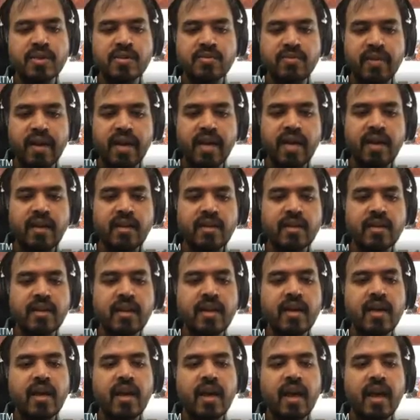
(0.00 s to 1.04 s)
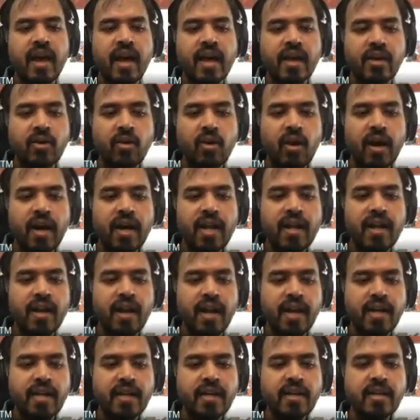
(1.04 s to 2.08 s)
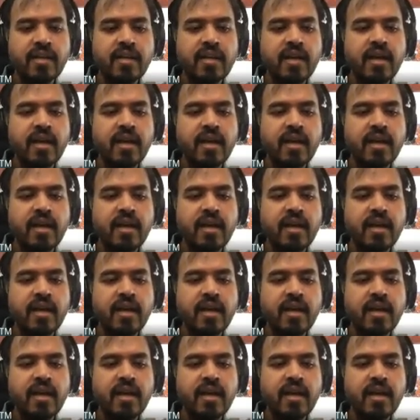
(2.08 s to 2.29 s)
file, I go ahead and write it.